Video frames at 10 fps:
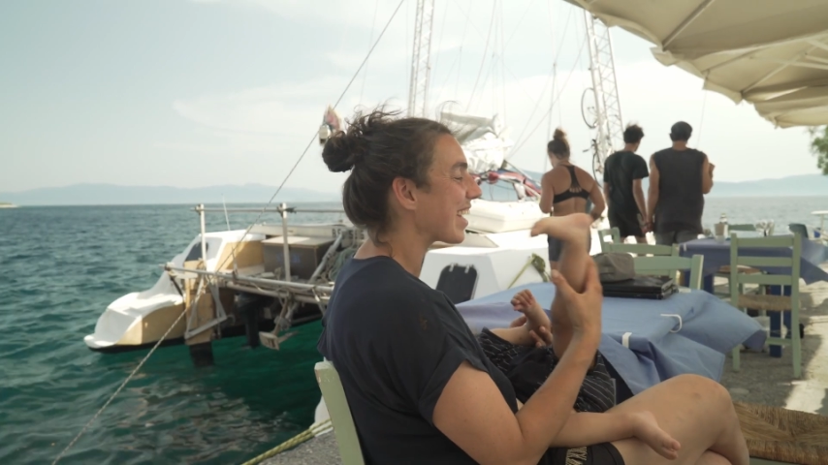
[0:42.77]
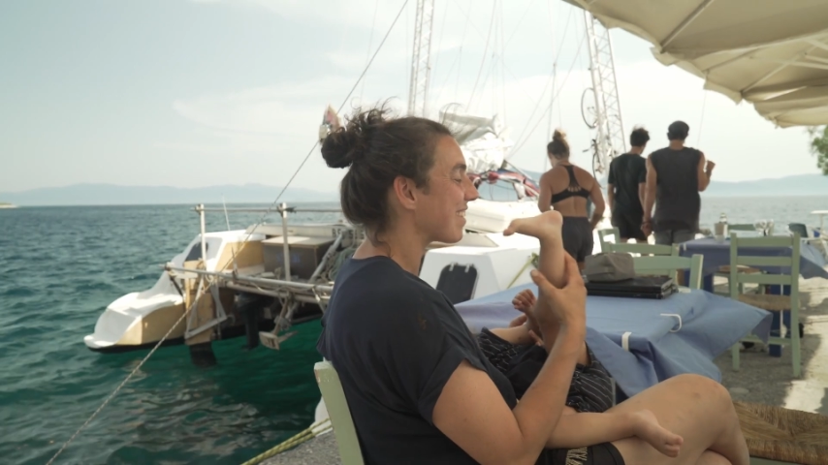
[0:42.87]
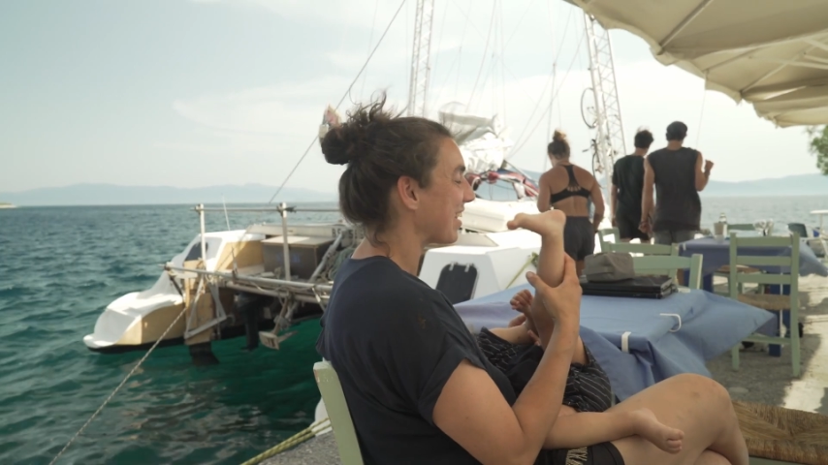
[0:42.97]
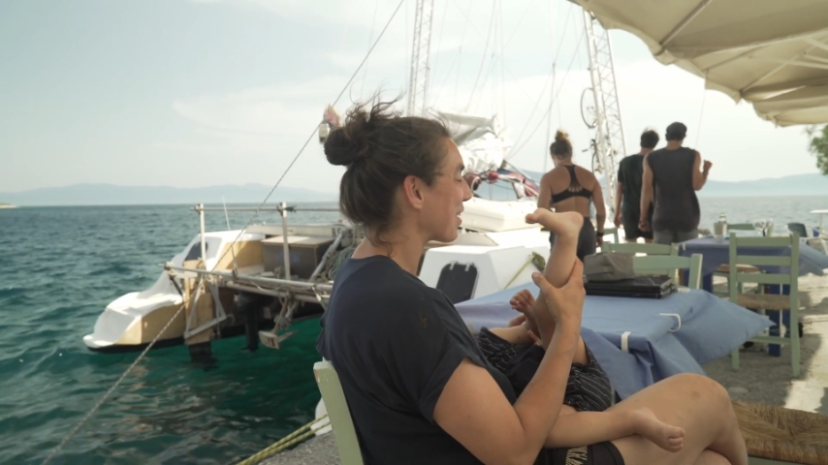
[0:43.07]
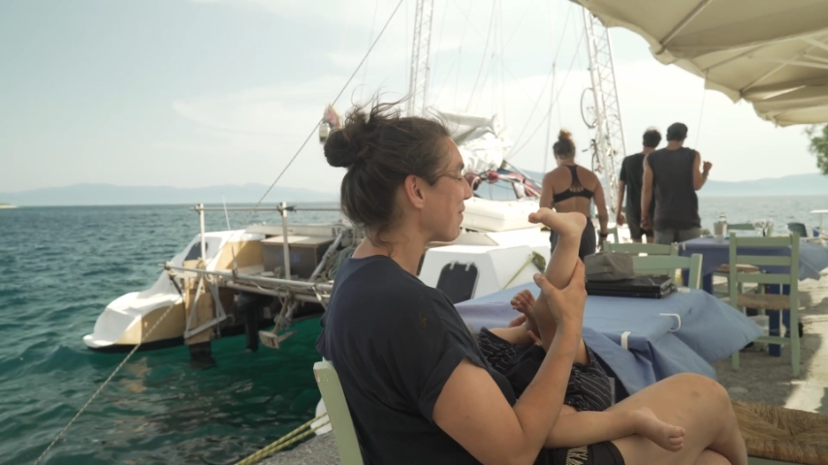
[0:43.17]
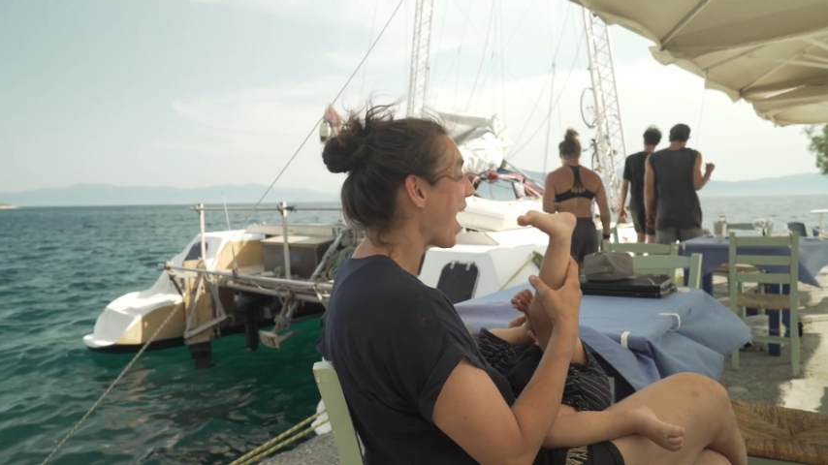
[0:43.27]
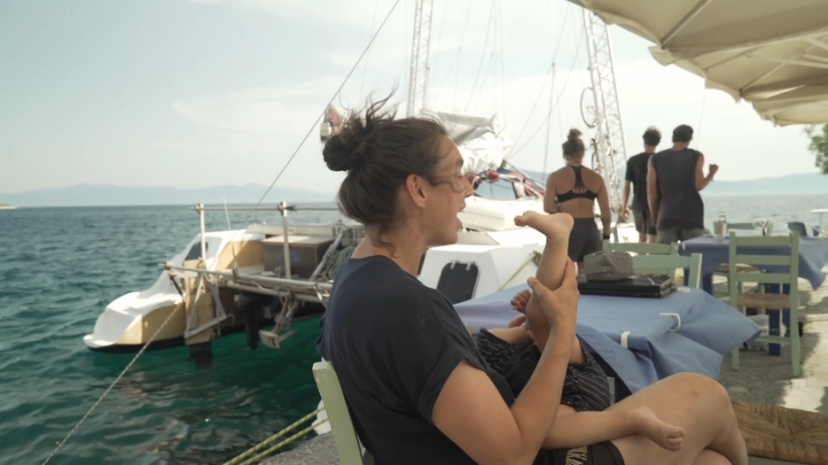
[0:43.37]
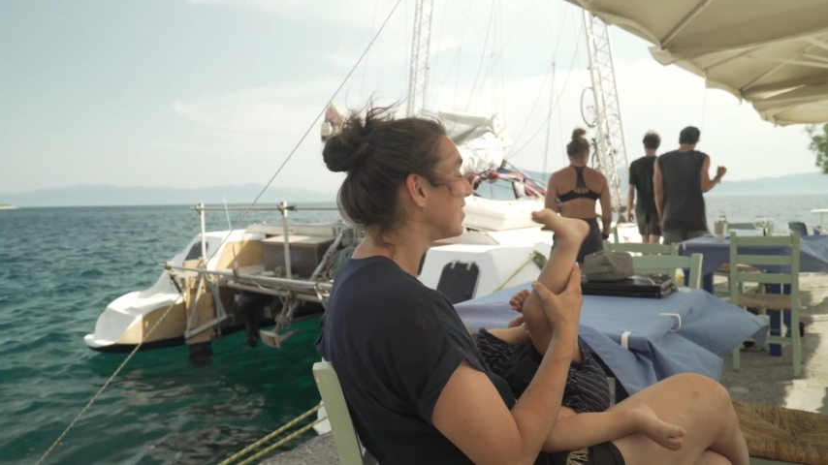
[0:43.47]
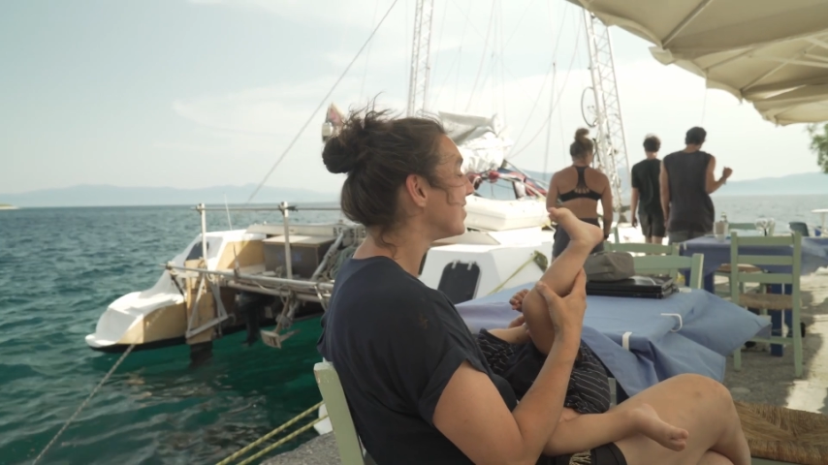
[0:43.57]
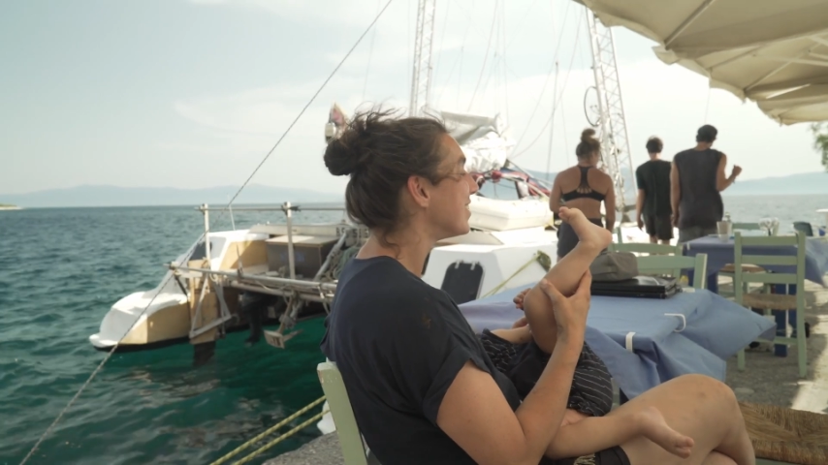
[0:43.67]

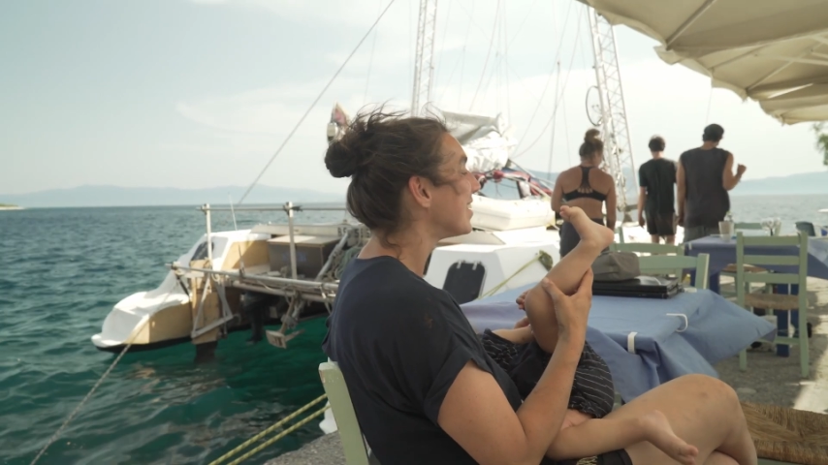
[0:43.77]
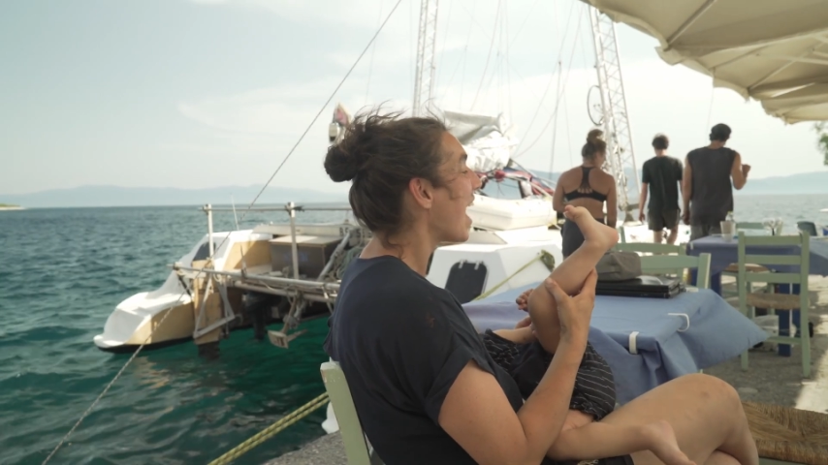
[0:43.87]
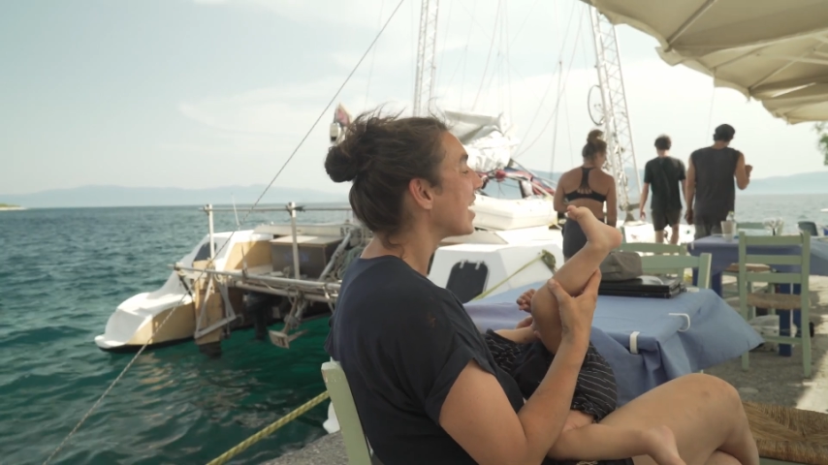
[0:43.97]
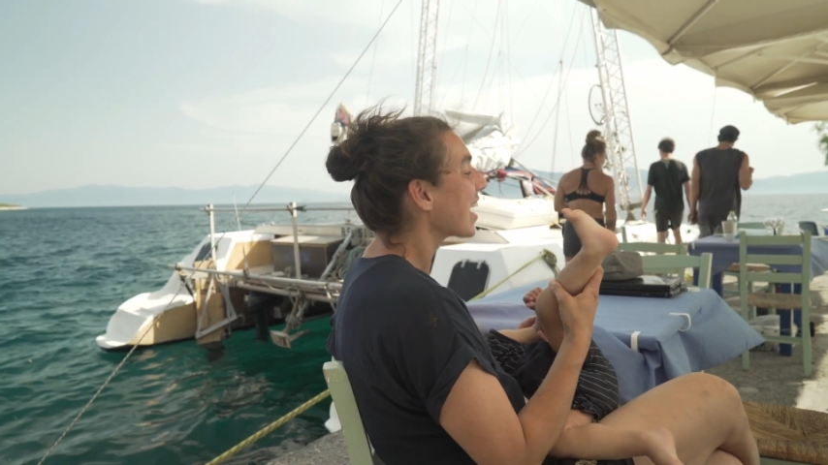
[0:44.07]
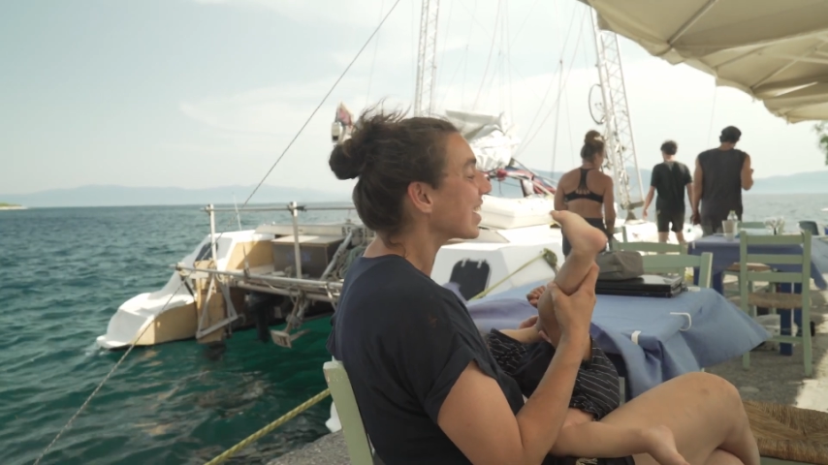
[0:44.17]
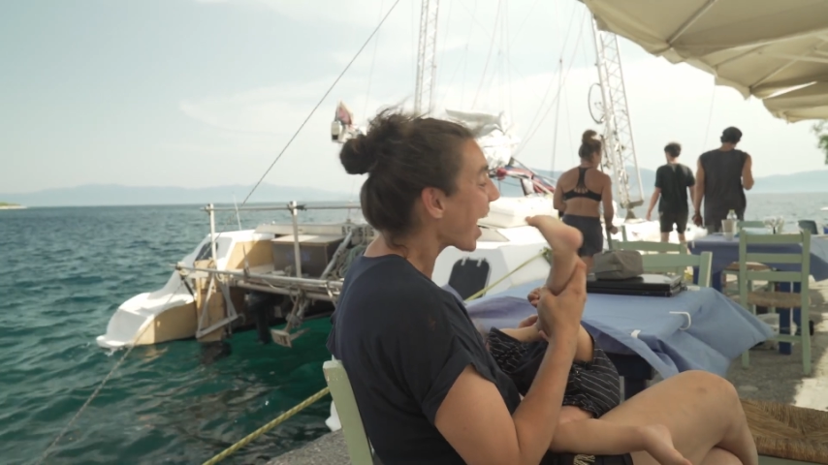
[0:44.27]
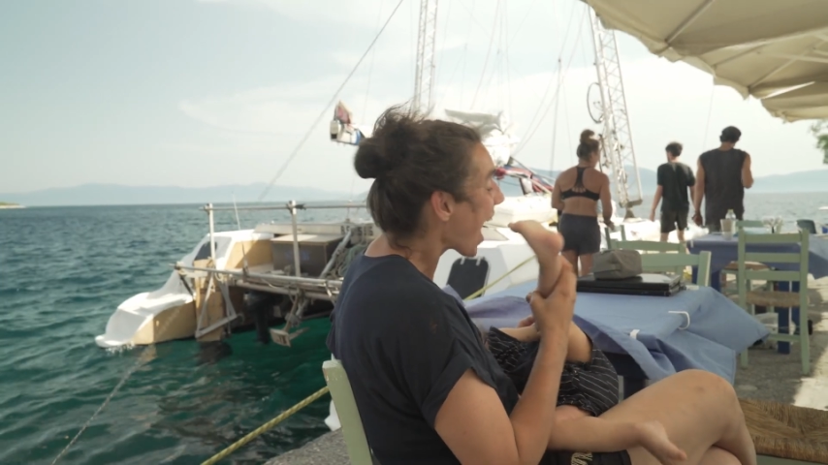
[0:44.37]
platform that you can use as a